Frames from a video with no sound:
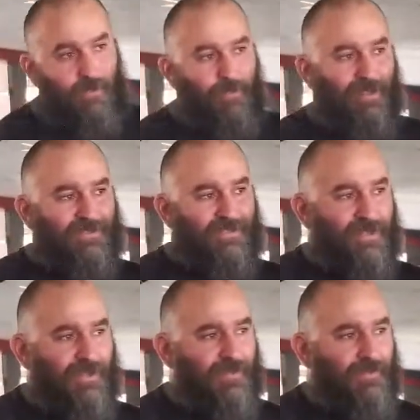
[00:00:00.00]
but
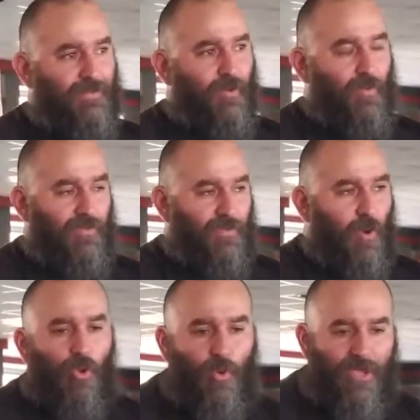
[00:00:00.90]
the
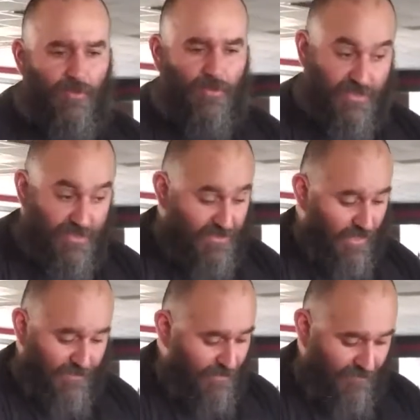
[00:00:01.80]
whole weight was easy.
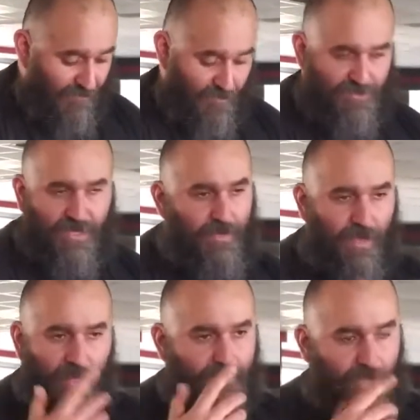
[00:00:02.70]
I did it the first set.
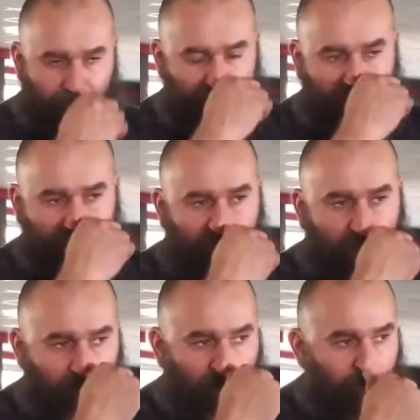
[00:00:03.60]
I didn't even
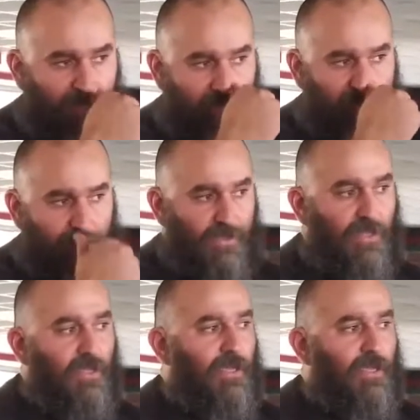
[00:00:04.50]
count how many I did
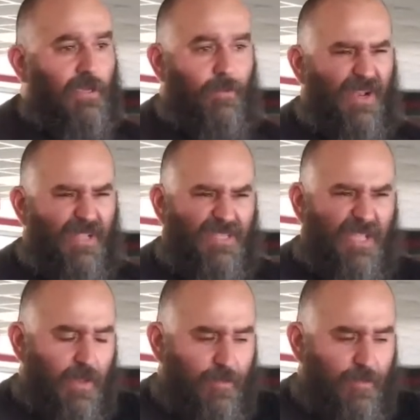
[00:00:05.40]
it, but it's kind